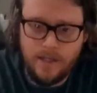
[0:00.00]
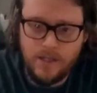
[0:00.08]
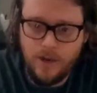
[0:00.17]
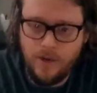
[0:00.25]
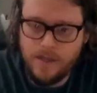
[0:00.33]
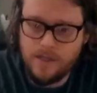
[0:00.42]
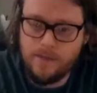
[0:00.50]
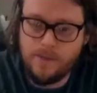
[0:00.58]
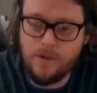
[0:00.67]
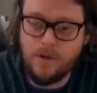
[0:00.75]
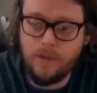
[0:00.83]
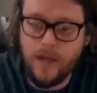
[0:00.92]
it's coated in some
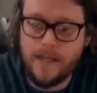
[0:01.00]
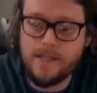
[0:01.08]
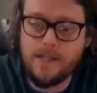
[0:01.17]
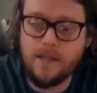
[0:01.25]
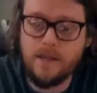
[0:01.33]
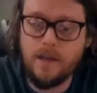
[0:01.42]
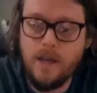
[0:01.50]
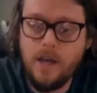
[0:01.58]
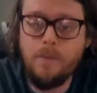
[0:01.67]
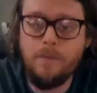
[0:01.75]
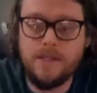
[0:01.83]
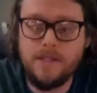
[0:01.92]
sort of plastic,
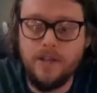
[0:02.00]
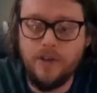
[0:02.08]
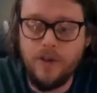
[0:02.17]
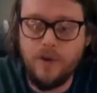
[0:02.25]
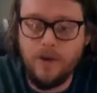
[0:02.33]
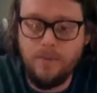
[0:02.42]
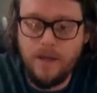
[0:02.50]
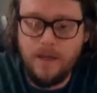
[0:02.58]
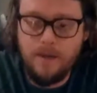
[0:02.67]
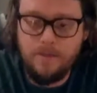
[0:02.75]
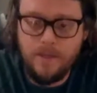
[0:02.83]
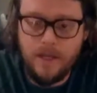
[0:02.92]
but still you want to
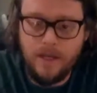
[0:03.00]
be,